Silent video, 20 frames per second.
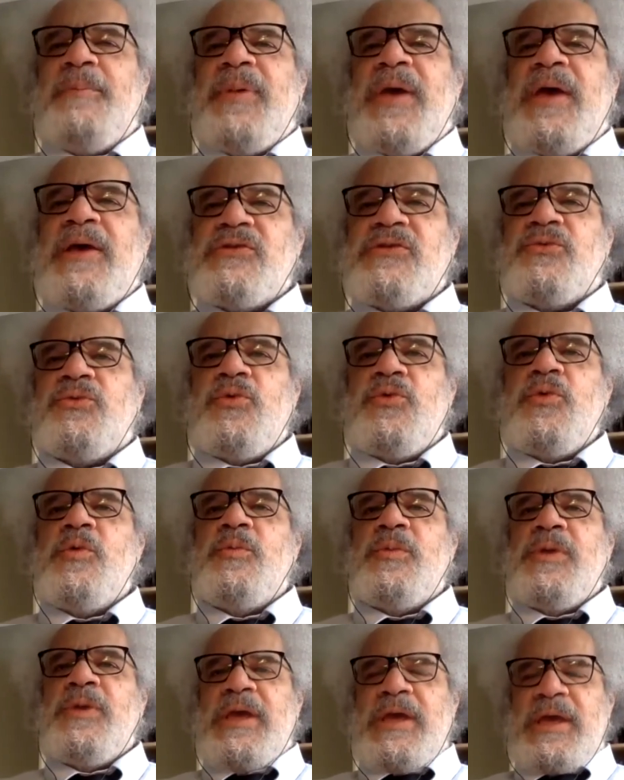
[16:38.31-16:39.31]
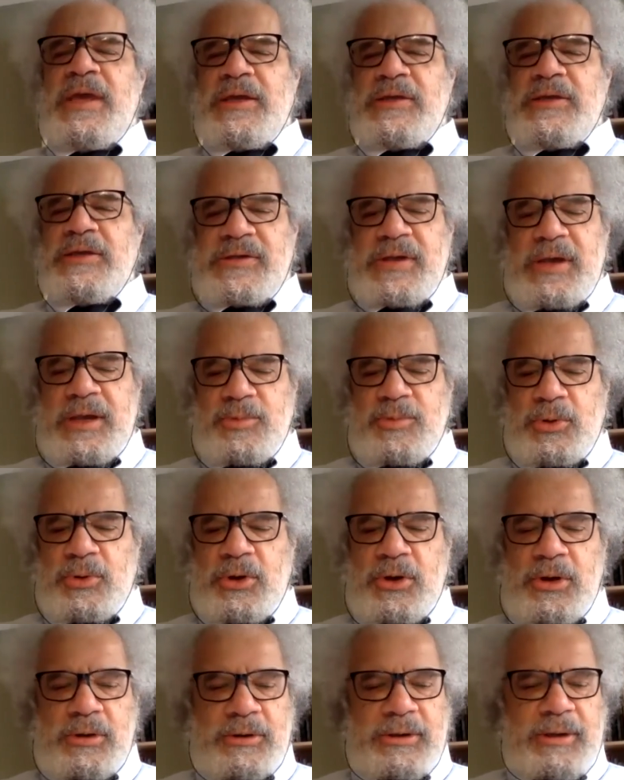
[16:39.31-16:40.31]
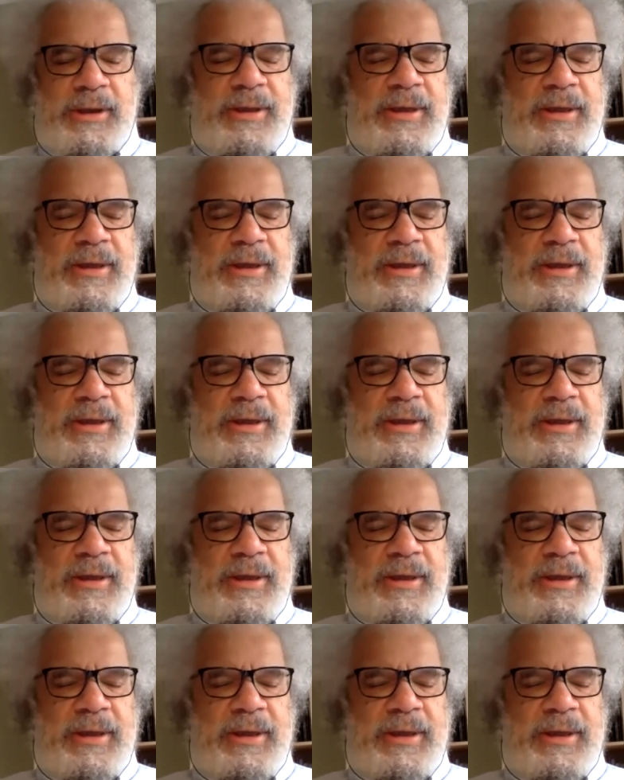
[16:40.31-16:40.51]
best room in St. Paul.